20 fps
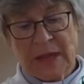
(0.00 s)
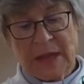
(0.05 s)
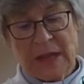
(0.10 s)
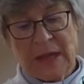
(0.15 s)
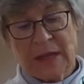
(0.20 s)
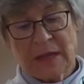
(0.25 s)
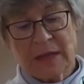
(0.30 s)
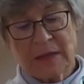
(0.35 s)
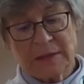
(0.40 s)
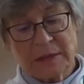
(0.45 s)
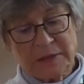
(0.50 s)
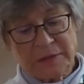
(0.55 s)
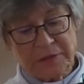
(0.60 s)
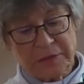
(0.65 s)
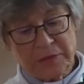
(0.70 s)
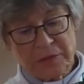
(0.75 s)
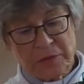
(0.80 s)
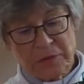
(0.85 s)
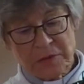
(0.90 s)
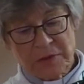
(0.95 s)
And in this
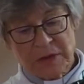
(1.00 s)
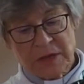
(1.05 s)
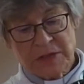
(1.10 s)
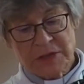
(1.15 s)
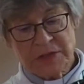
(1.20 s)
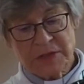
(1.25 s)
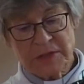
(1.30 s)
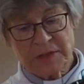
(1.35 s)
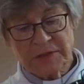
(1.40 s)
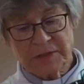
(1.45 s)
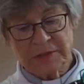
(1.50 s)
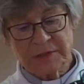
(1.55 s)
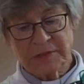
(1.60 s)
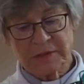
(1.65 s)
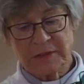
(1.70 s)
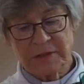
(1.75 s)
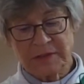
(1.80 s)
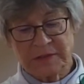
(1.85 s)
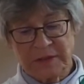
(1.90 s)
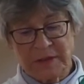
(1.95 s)
story, Jesus
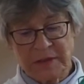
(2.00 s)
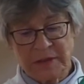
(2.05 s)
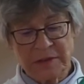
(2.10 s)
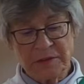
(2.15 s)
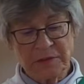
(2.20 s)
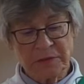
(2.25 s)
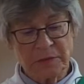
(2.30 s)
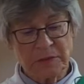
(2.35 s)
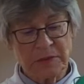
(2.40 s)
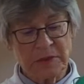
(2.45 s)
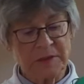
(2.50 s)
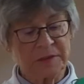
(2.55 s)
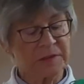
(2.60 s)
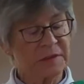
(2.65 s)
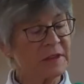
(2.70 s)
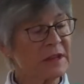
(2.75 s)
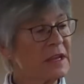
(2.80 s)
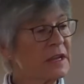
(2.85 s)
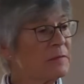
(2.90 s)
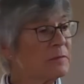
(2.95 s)
continues with his
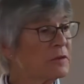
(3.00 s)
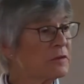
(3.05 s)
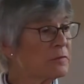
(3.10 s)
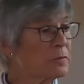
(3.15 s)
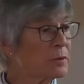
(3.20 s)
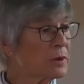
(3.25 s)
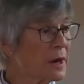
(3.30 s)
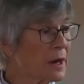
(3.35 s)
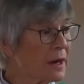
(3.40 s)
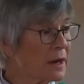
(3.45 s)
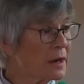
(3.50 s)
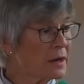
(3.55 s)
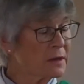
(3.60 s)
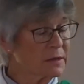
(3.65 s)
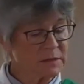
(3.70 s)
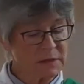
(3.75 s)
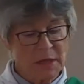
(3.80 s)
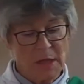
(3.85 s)
theme of prayer,